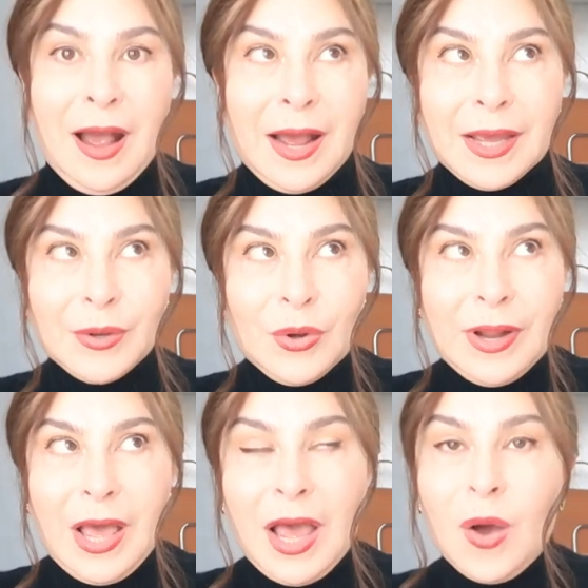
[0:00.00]
I'm
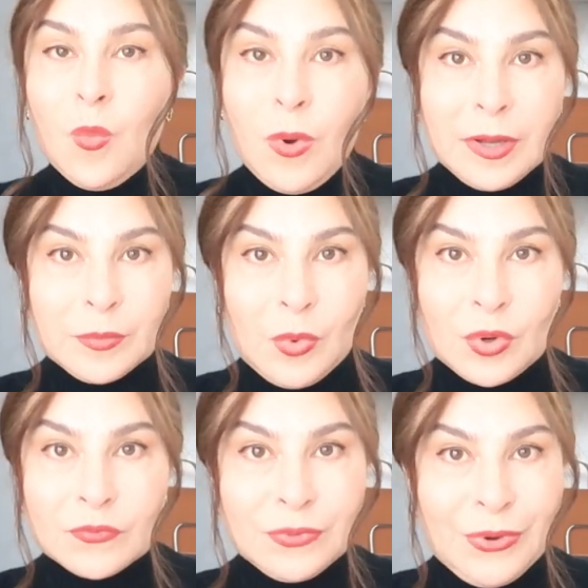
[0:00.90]
gonna have one
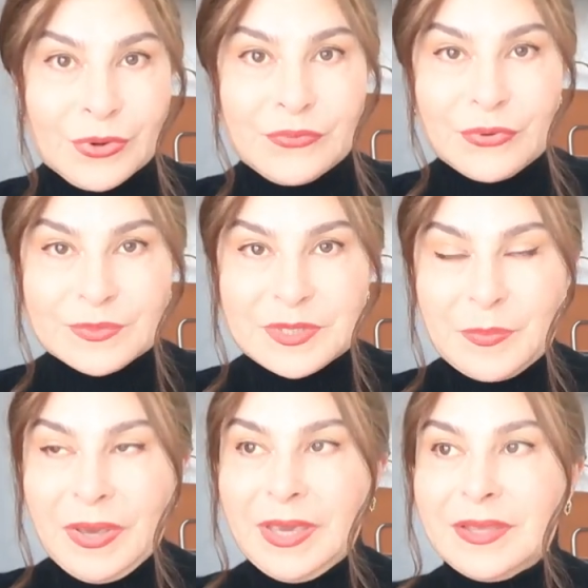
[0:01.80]
more vlog from
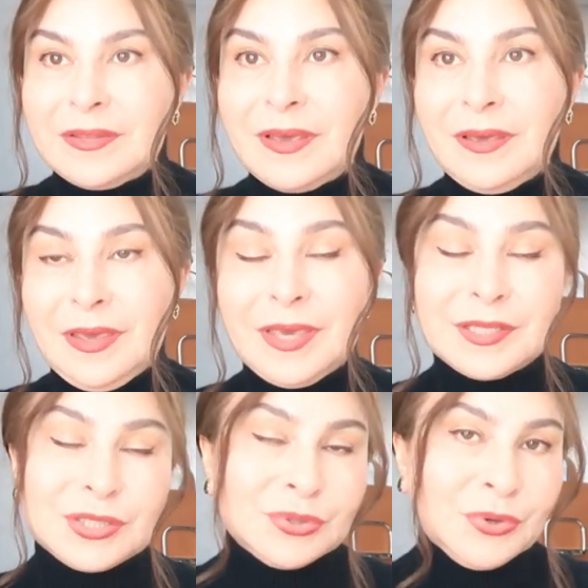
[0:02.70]
Spain.
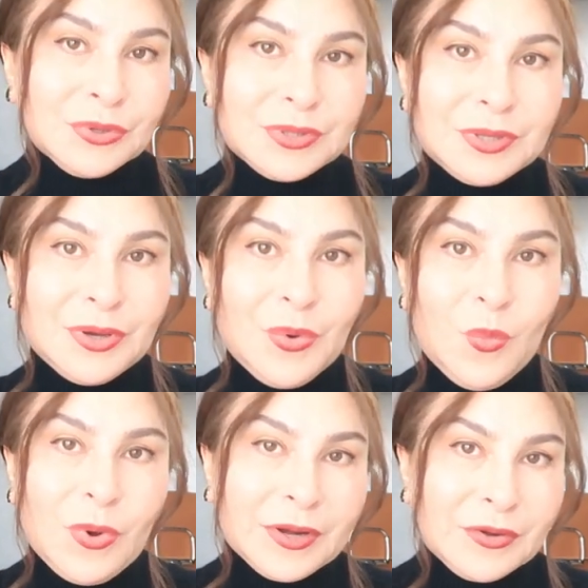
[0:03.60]
It's not
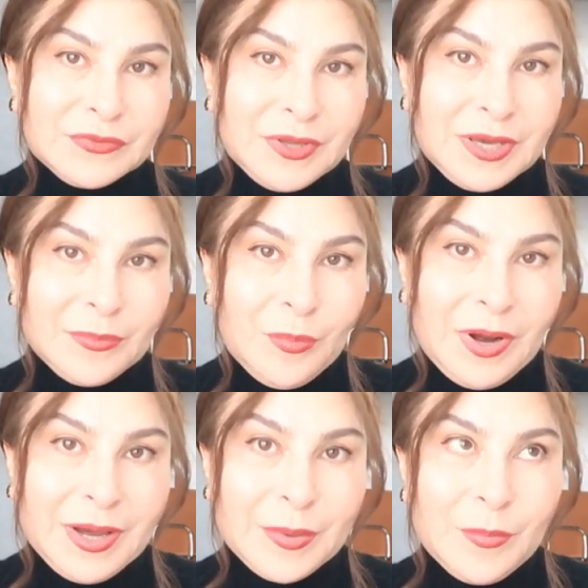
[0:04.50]
one of the
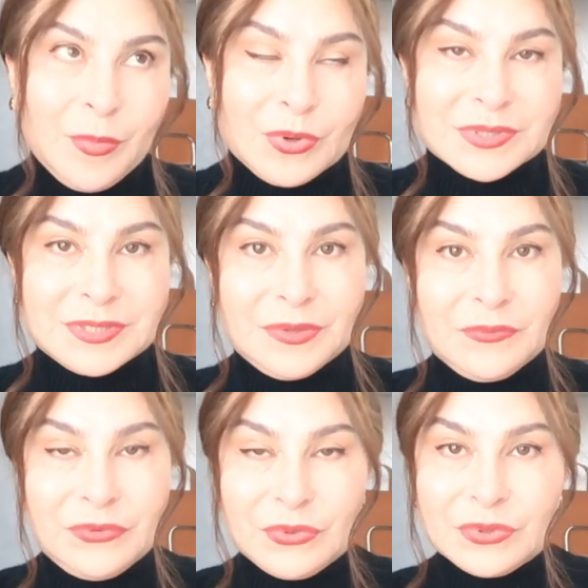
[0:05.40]
my most
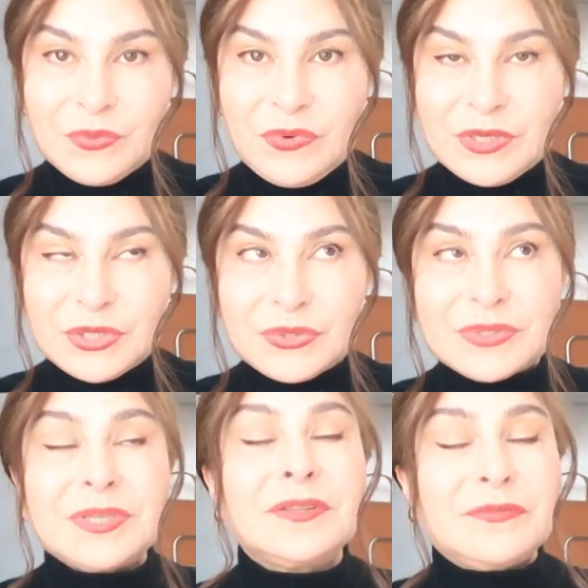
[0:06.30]
viewed
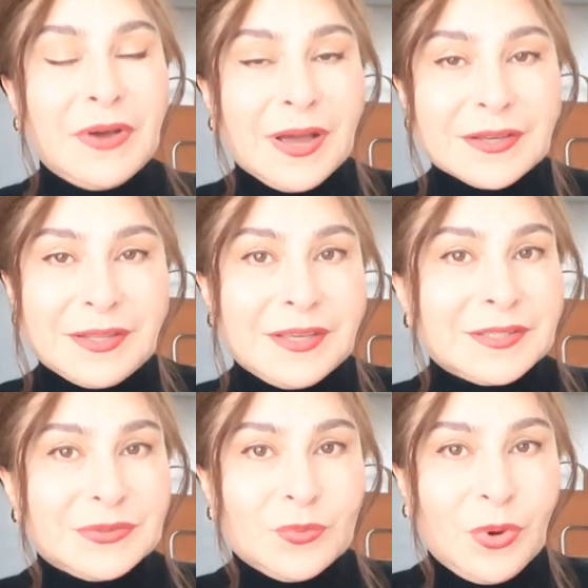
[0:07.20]
videos in fact
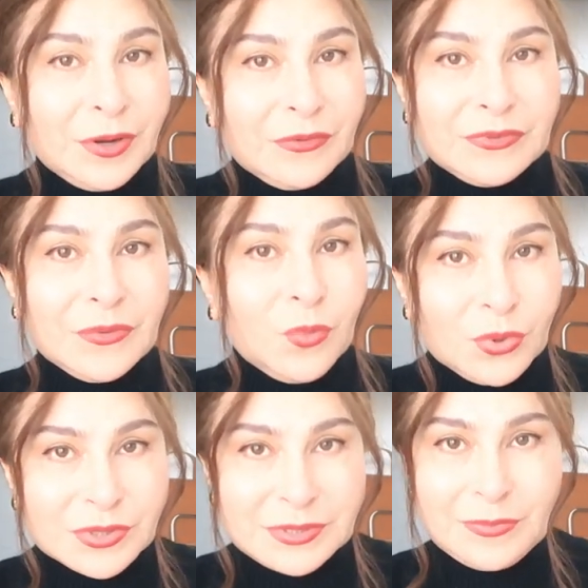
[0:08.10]
it's one of the
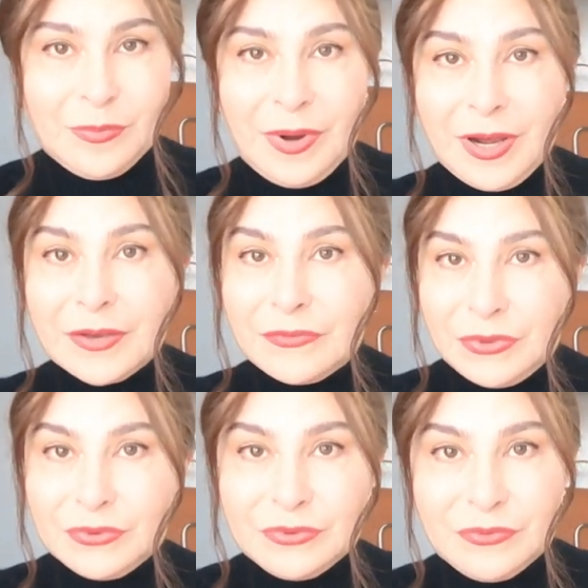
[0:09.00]
worst my
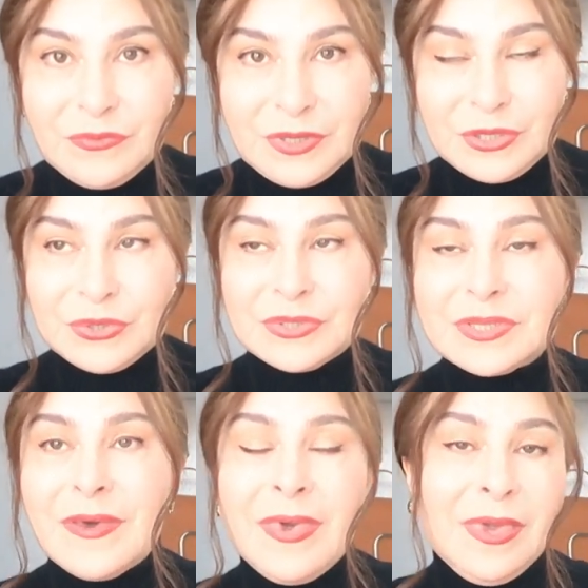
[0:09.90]
viewed
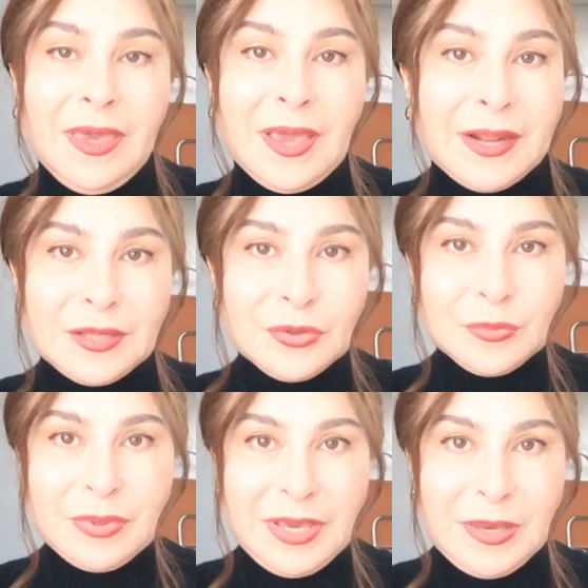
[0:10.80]
videos and i
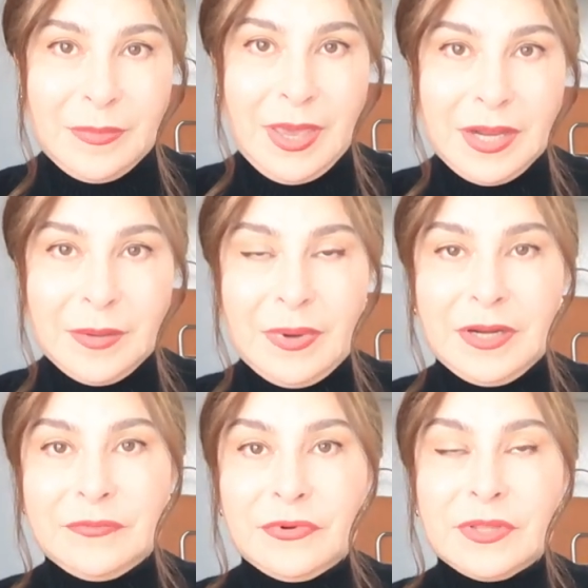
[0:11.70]
don't blame
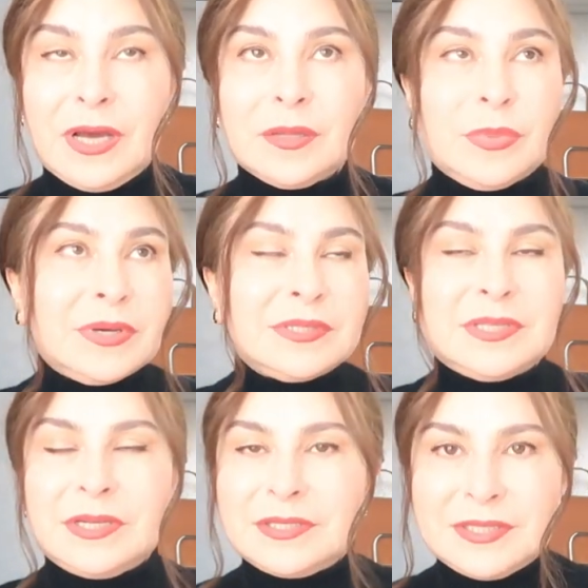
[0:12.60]
anybody for that because
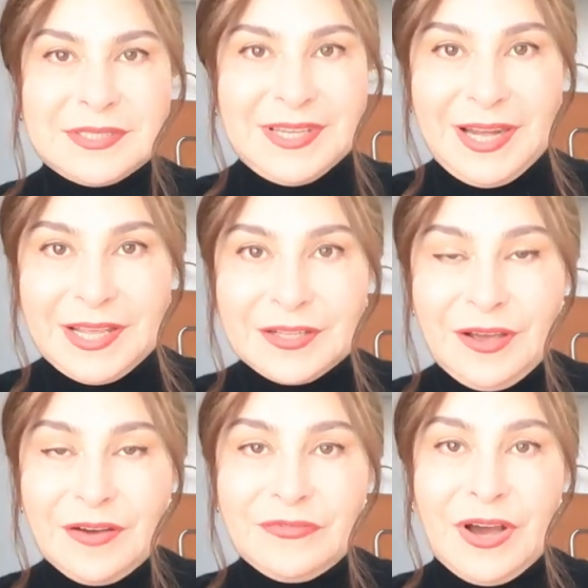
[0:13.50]
there is a zillion
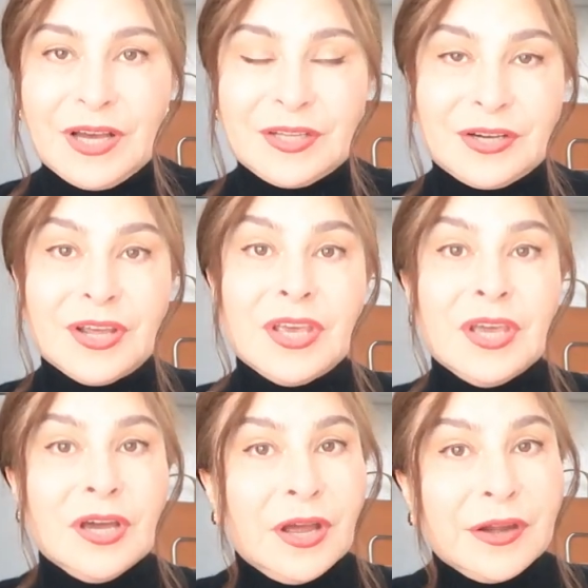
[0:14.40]
of other
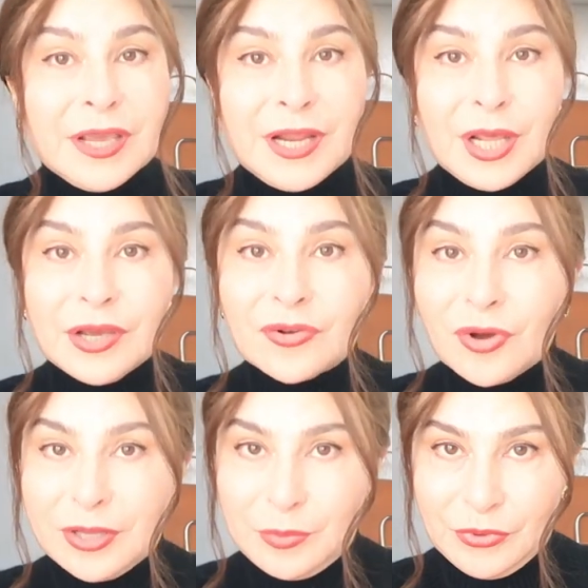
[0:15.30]
really
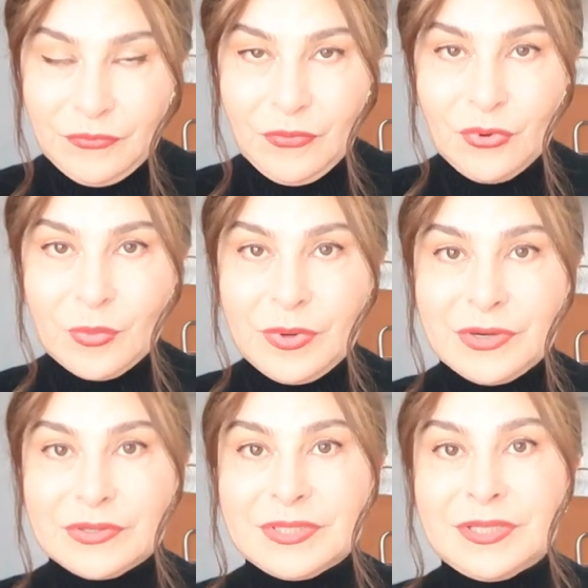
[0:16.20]
great
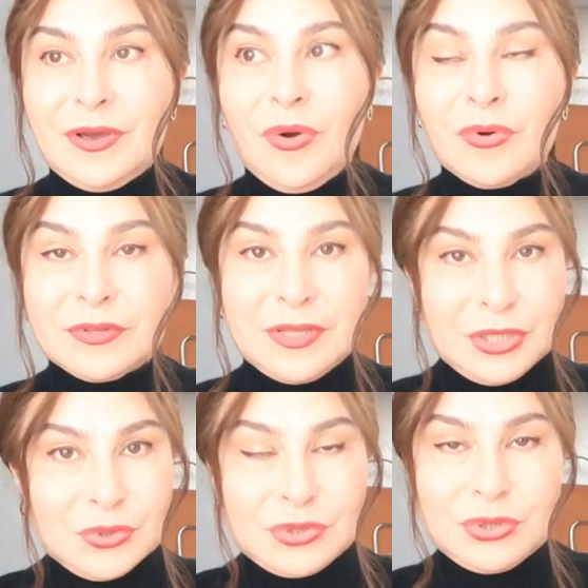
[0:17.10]
performers on the
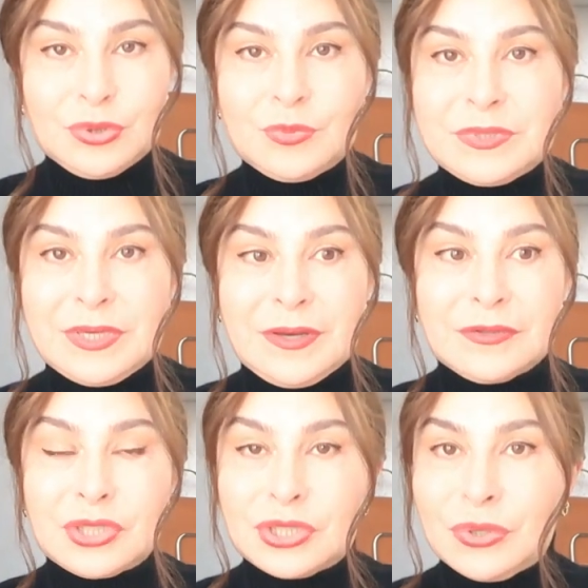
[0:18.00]
YouTube
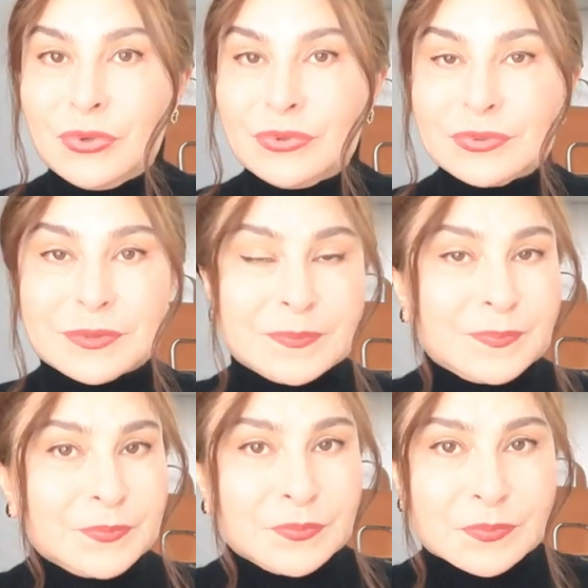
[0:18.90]
that shows
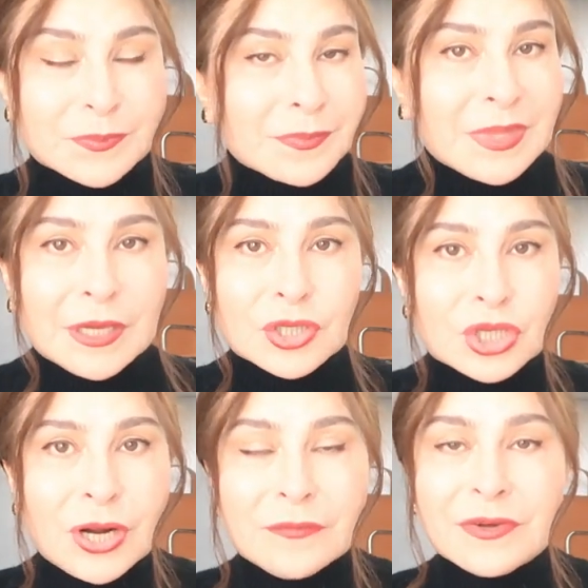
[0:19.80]

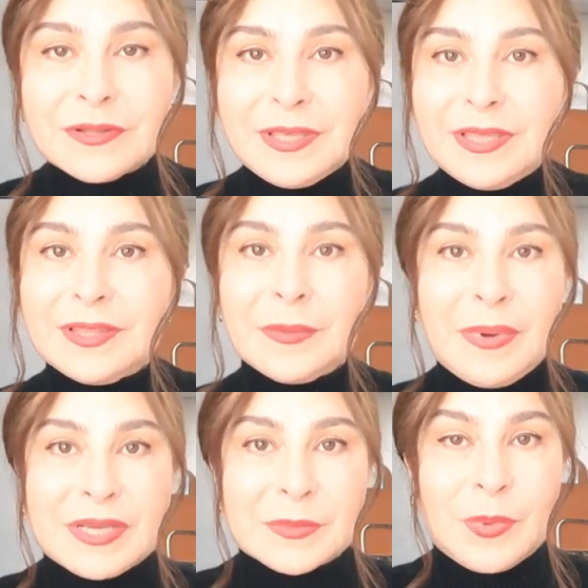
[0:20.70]
travel in the
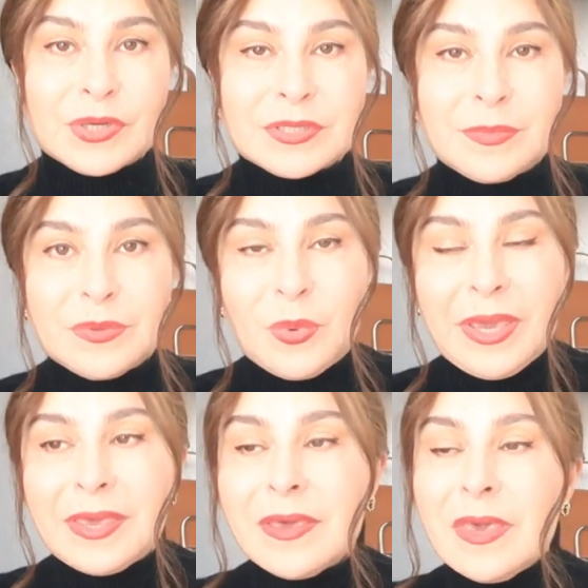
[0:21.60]
best possible
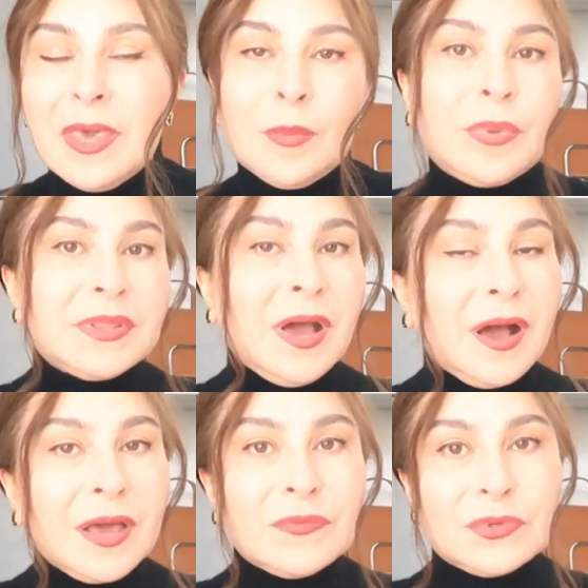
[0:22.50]
way but
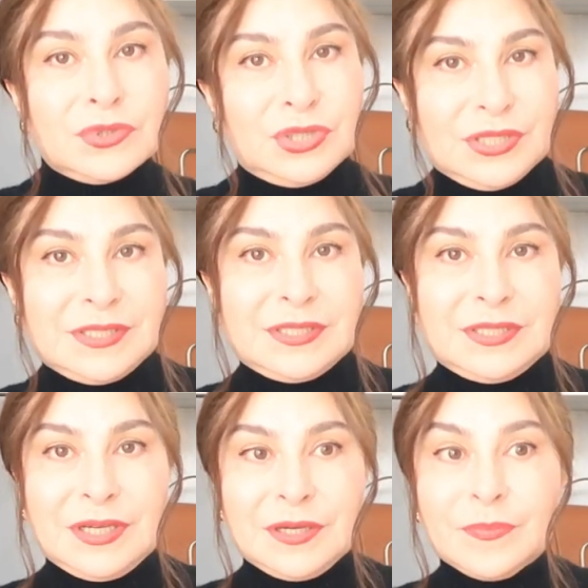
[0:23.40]
i was
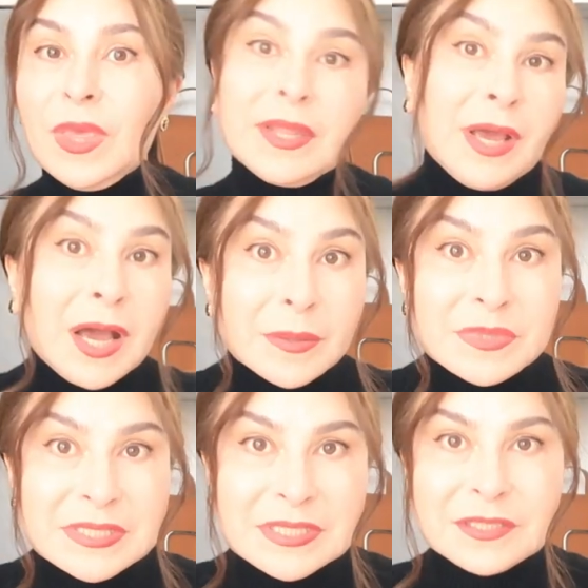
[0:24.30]
just um, and i'm
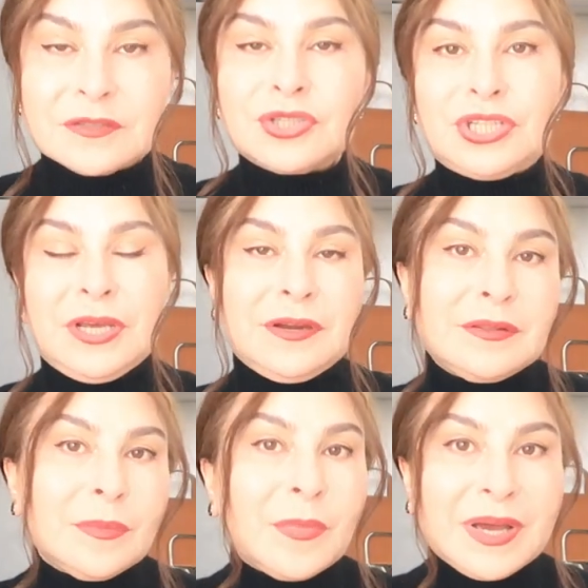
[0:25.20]
still
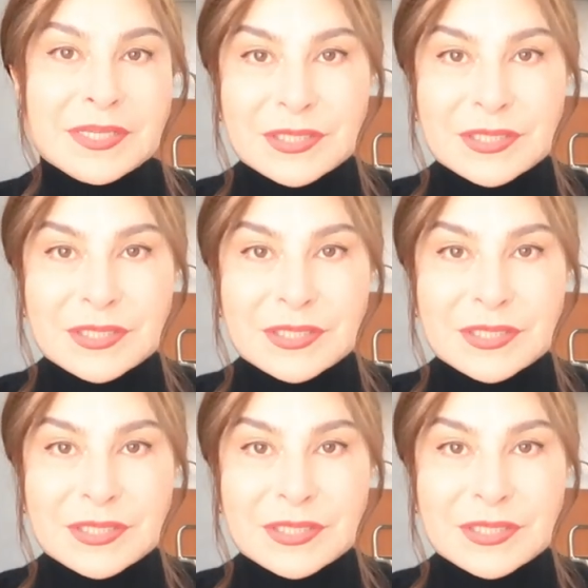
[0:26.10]
sharing my